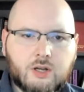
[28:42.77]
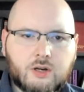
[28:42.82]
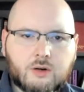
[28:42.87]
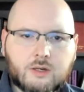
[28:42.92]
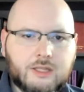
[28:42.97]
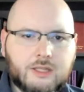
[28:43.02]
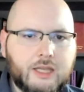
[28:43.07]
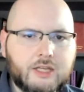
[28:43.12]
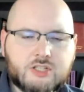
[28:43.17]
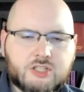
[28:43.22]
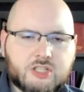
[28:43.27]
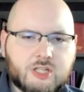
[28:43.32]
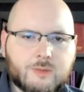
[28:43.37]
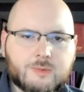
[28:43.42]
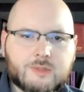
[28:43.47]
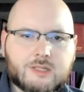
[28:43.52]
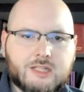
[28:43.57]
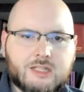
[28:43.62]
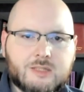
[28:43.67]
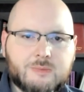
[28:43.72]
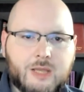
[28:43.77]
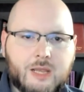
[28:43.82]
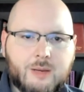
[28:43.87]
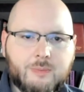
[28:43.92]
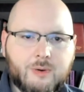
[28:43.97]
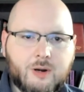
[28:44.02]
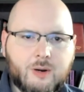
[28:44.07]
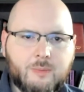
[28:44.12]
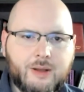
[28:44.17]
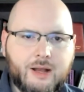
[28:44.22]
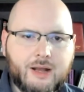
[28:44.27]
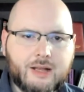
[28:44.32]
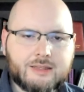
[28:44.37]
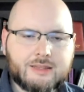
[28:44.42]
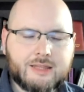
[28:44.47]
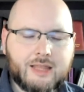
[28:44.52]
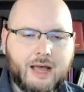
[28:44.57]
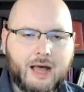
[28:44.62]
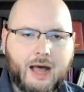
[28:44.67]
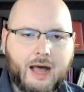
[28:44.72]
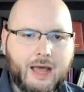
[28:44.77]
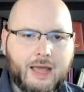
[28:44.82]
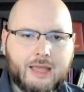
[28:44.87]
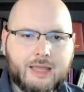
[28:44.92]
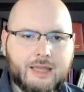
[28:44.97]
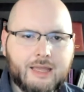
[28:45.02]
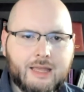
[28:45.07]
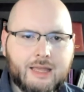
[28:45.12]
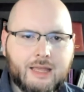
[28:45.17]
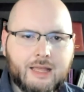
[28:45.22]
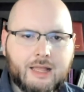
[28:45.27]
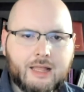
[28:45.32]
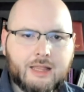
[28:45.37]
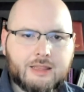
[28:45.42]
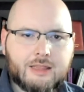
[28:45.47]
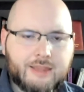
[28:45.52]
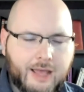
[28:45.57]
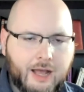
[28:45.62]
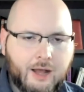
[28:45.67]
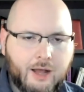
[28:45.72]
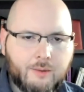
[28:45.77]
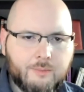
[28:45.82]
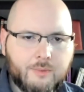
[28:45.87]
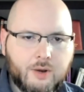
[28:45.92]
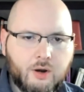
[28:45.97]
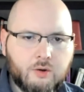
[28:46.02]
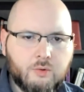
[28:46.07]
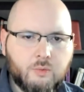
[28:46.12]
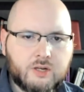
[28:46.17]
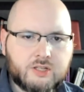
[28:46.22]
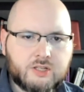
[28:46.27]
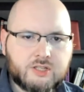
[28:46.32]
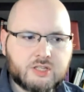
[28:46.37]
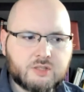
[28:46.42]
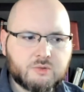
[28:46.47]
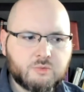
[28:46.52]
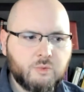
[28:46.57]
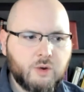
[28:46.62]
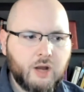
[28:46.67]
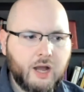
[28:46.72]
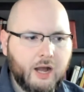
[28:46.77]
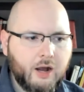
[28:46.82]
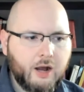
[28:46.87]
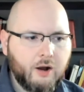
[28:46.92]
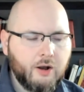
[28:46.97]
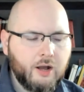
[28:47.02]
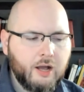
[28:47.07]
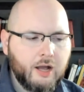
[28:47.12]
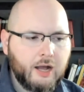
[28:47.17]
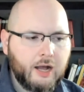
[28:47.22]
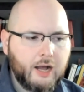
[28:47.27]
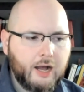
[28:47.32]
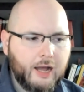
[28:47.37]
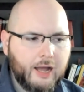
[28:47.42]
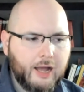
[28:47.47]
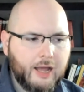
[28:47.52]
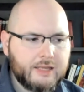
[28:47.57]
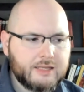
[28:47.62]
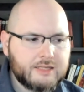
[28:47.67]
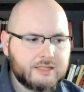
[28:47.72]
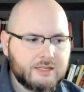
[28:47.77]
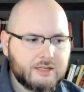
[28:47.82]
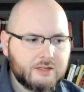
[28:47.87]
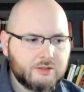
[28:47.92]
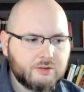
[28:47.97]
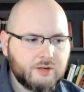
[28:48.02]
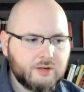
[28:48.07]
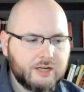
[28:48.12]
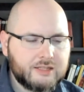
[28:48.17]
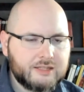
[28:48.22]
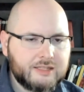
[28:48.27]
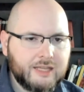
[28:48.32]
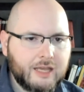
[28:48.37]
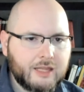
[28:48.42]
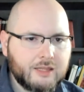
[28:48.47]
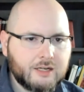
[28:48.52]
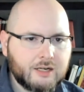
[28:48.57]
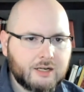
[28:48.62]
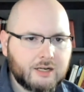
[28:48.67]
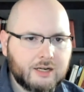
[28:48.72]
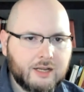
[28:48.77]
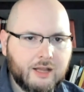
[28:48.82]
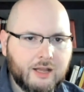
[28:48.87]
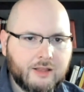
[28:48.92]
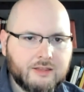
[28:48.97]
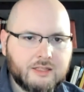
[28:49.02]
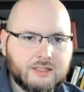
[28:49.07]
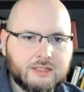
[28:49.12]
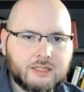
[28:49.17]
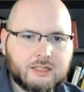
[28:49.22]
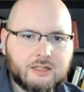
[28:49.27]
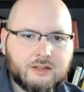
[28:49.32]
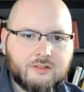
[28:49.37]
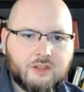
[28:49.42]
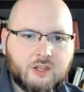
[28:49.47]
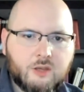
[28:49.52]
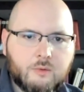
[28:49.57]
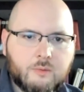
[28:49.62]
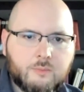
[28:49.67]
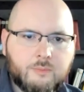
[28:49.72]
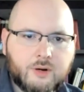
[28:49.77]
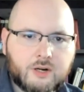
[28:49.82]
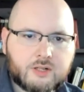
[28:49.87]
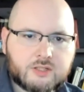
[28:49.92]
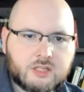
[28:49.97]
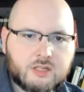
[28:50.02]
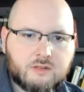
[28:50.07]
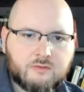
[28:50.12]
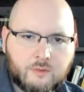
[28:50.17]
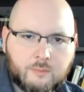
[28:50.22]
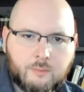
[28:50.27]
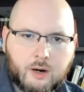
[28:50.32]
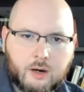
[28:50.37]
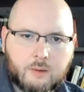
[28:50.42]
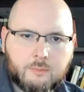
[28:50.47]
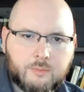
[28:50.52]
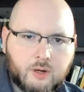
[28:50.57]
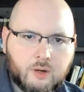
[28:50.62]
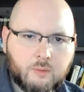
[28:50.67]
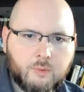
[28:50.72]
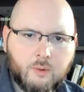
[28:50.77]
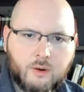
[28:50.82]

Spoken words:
relationships in this paper, about the I-thou mode, which is how I greet the other and the dignity of the human person from Martin Buber.